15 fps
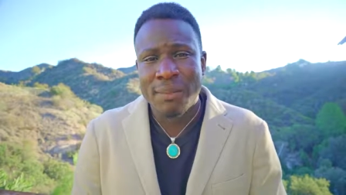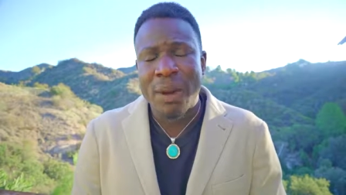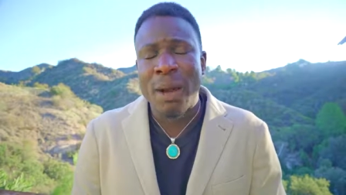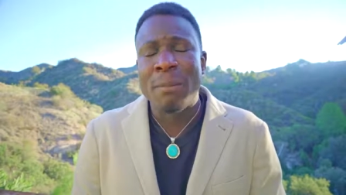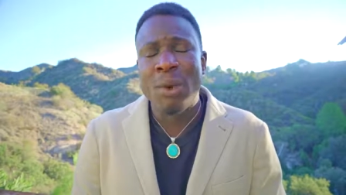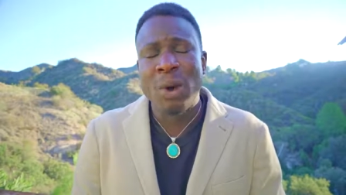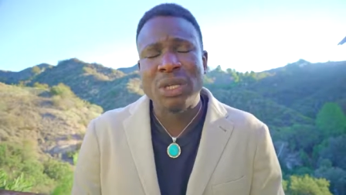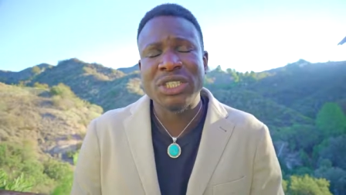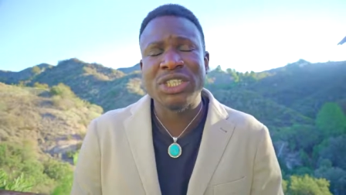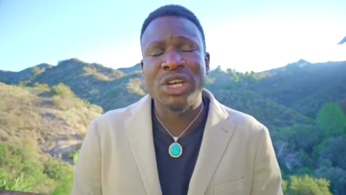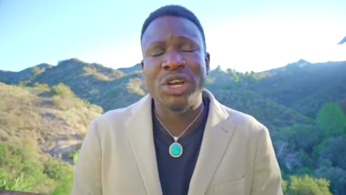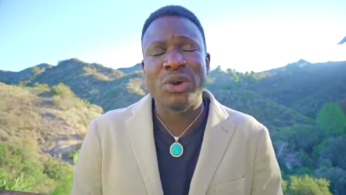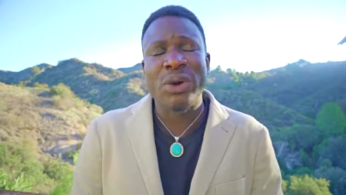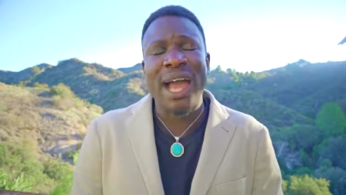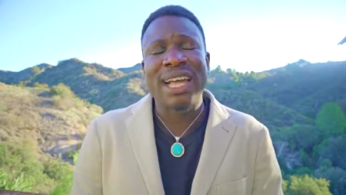but more
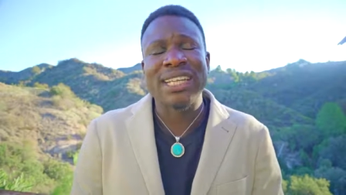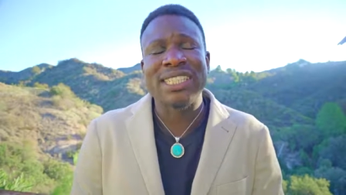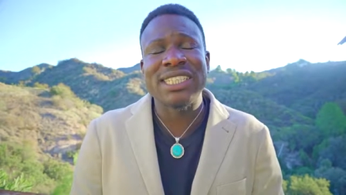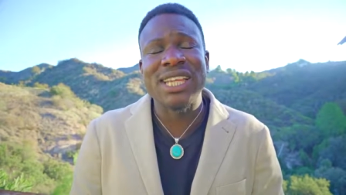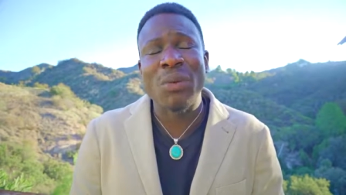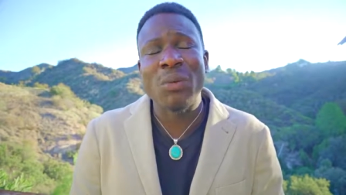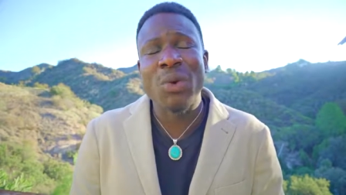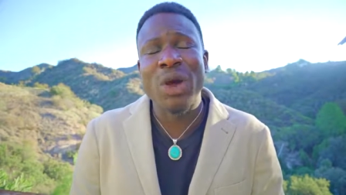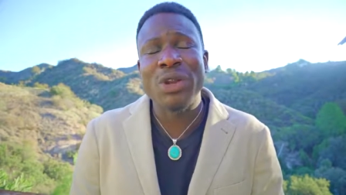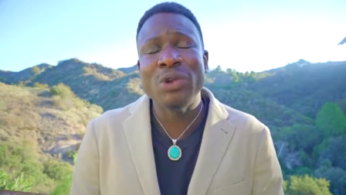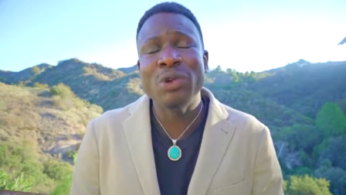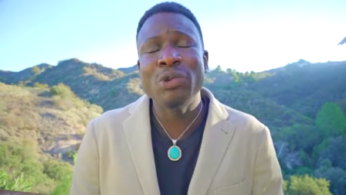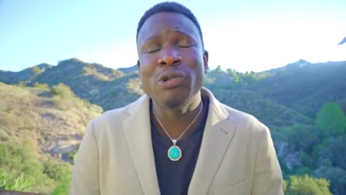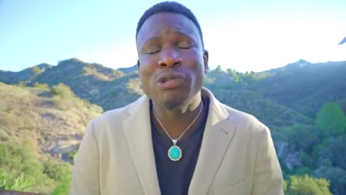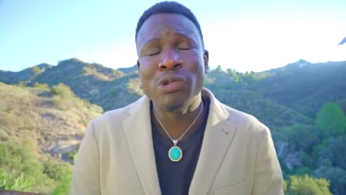so as someone
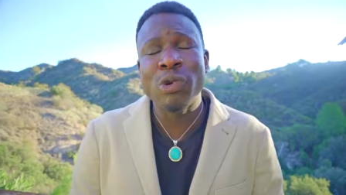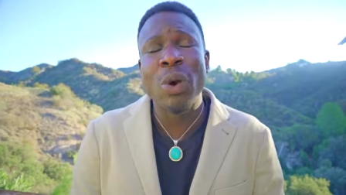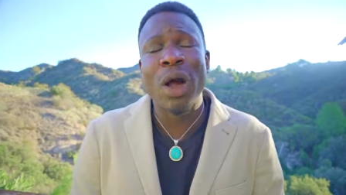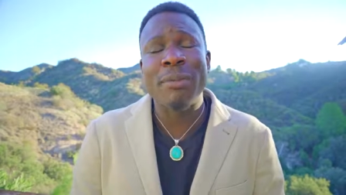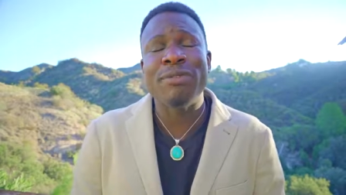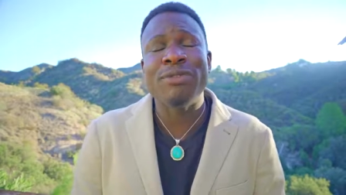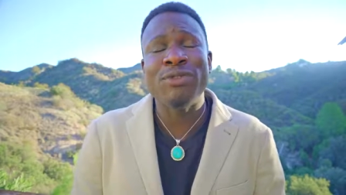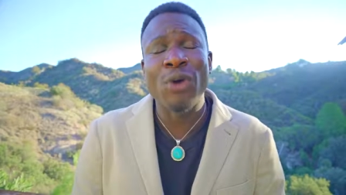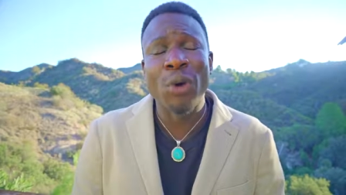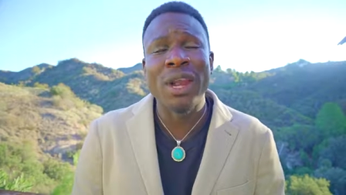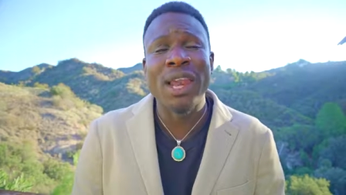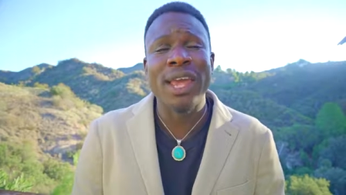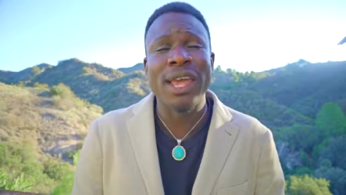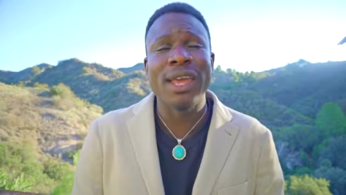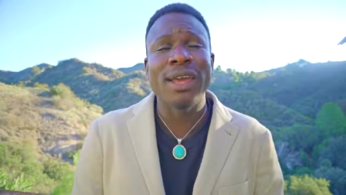who grew up
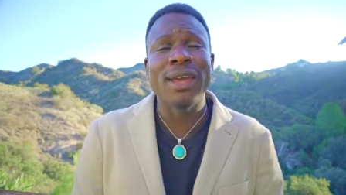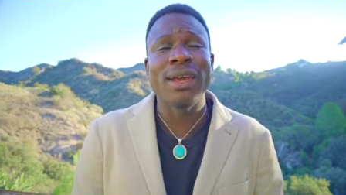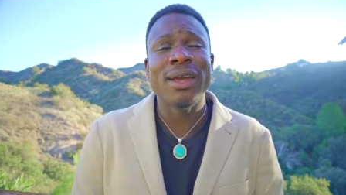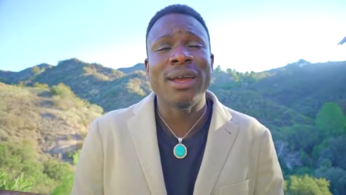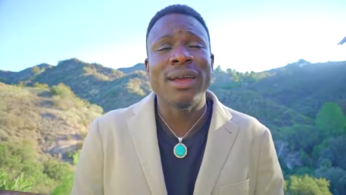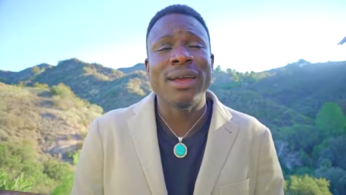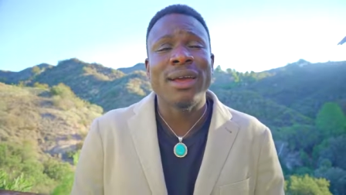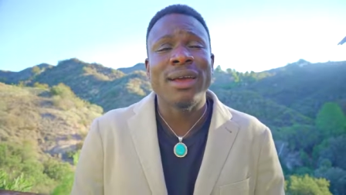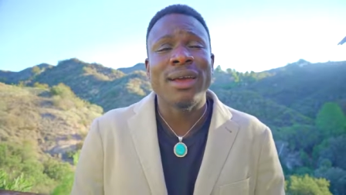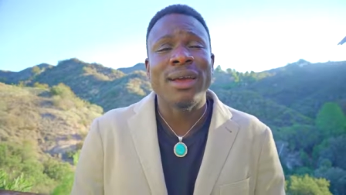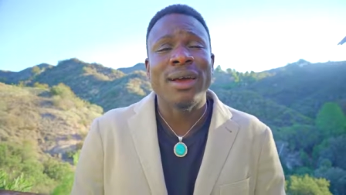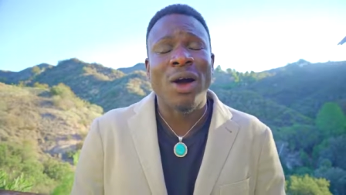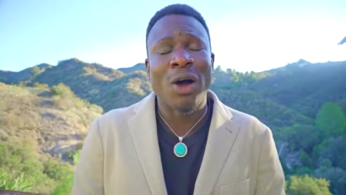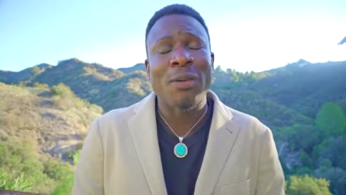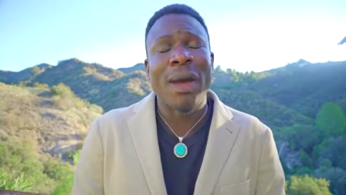falling
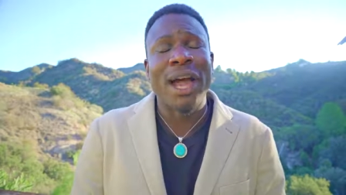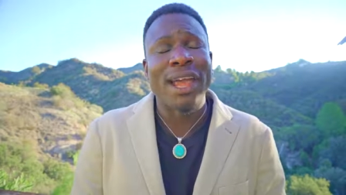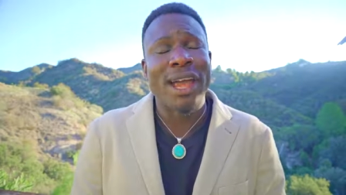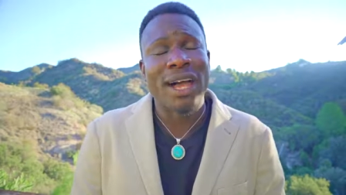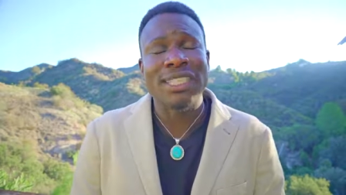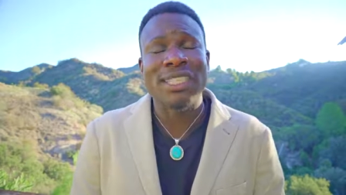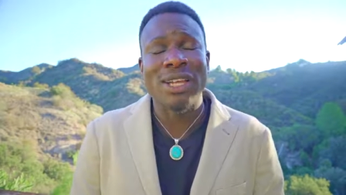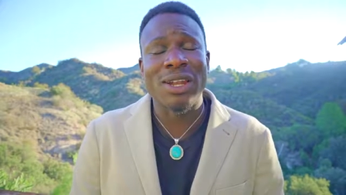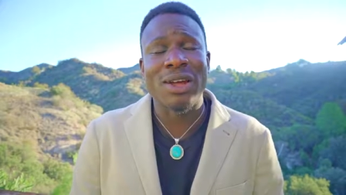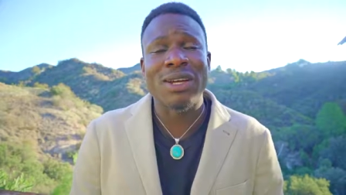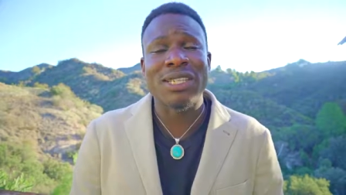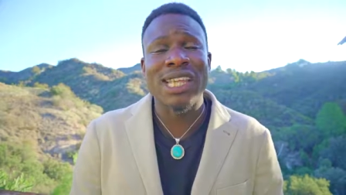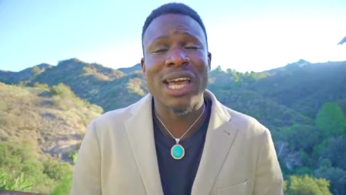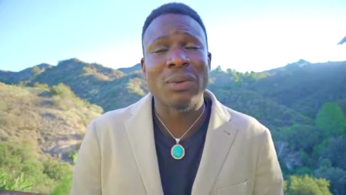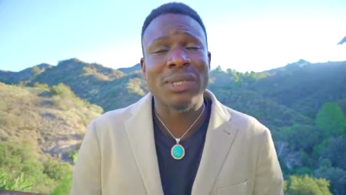on my ass a lot
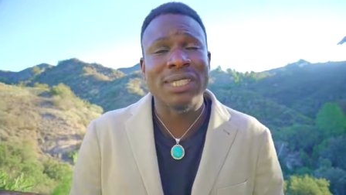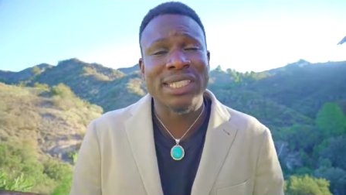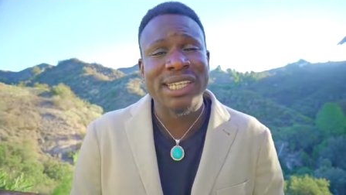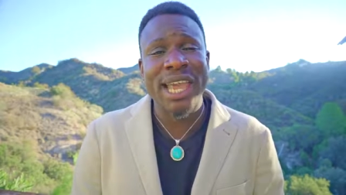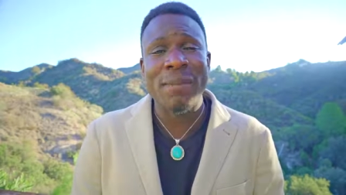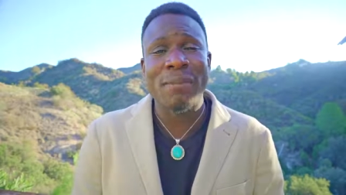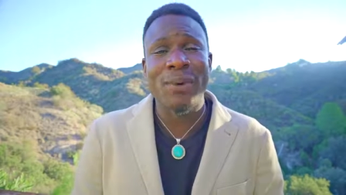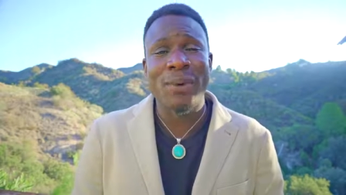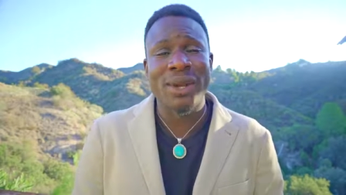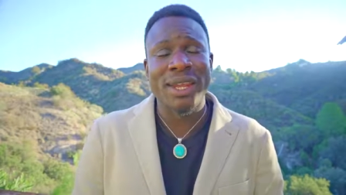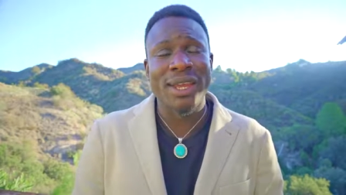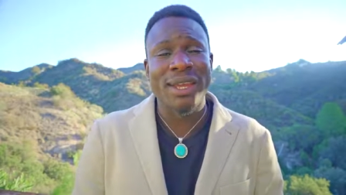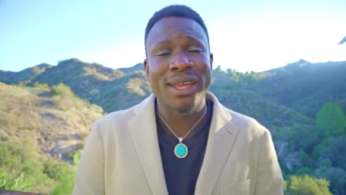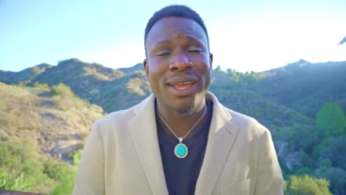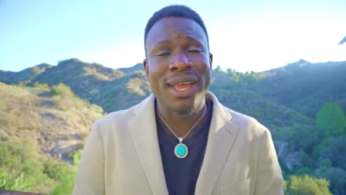because I was
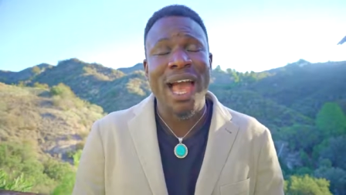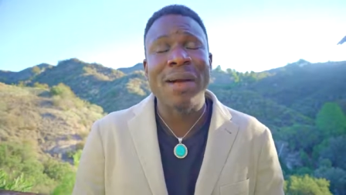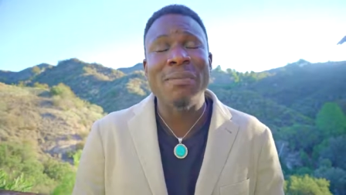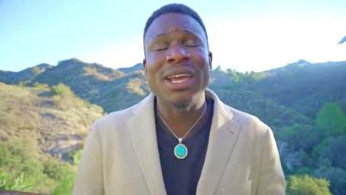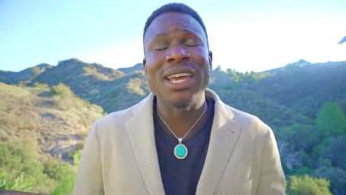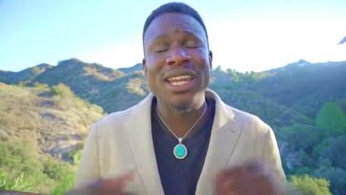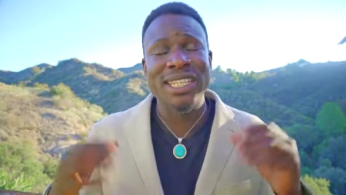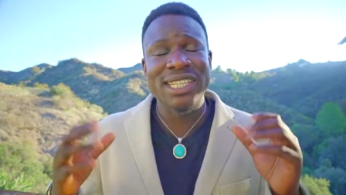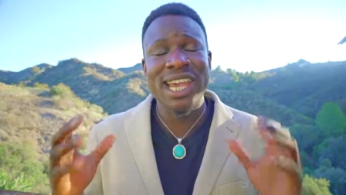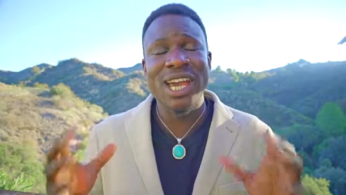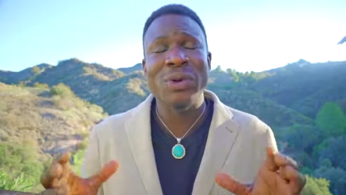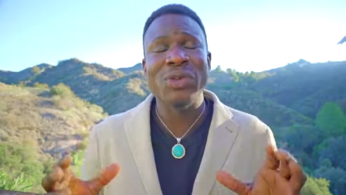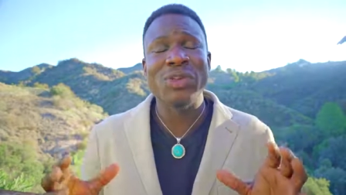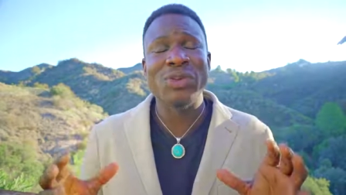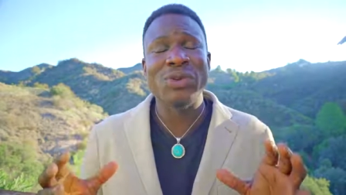skateboarding. I'm going to
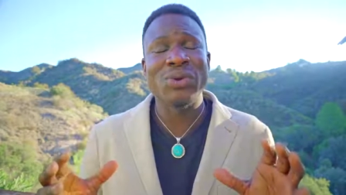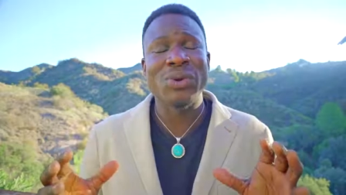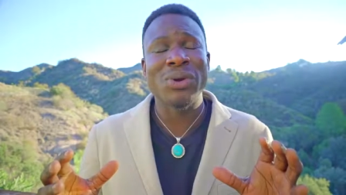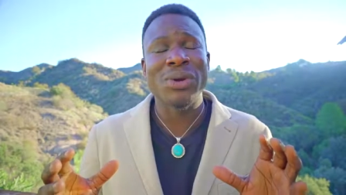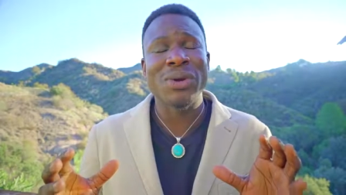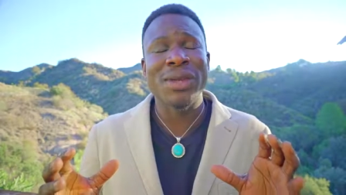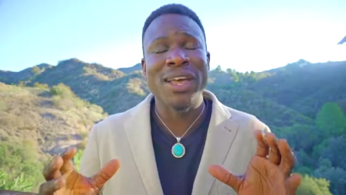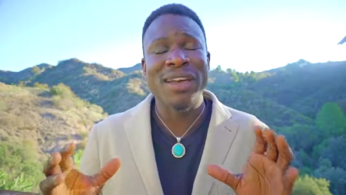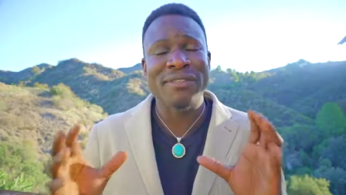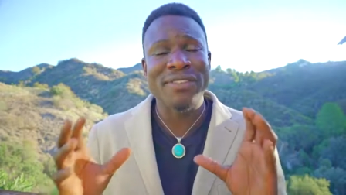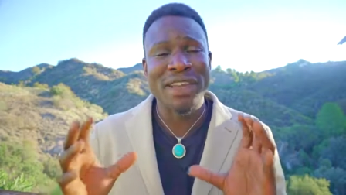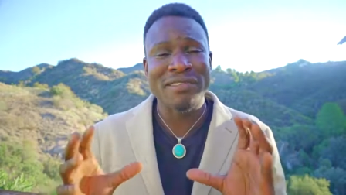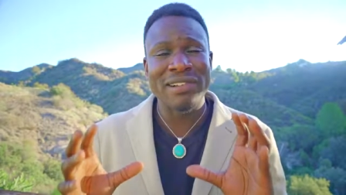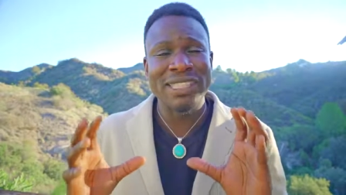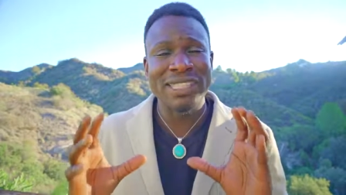tell you a
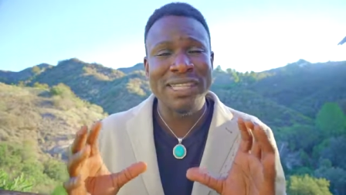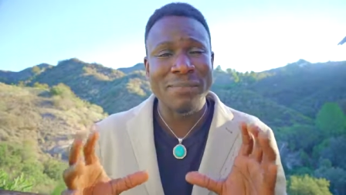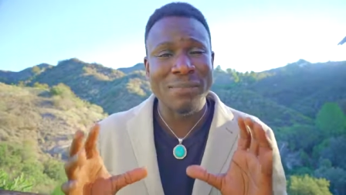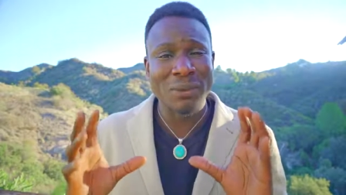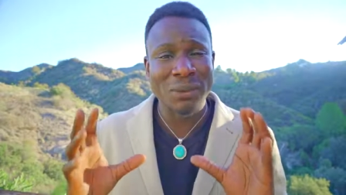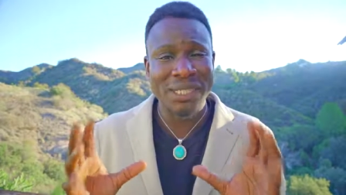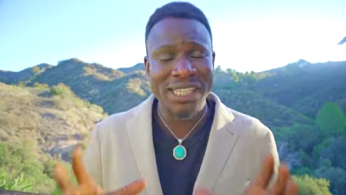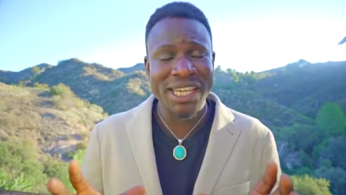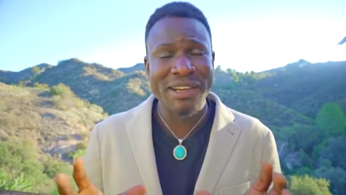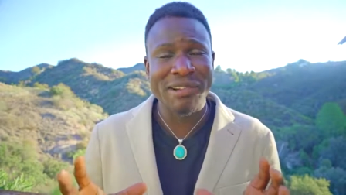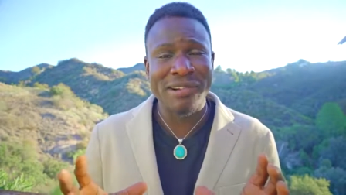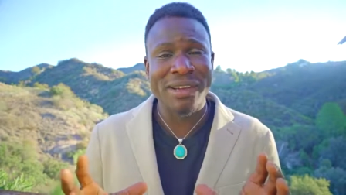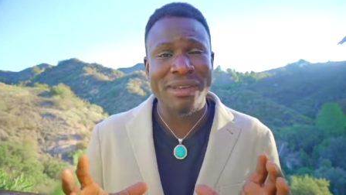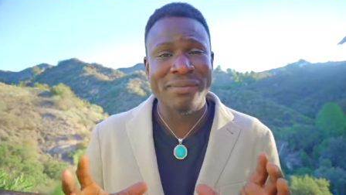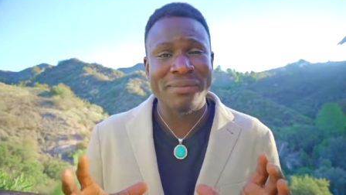very simple
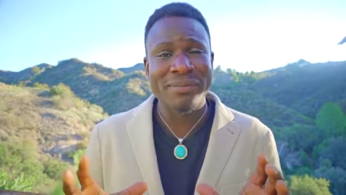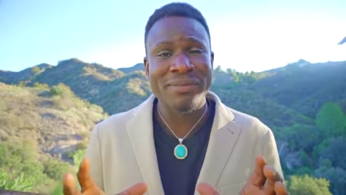secret.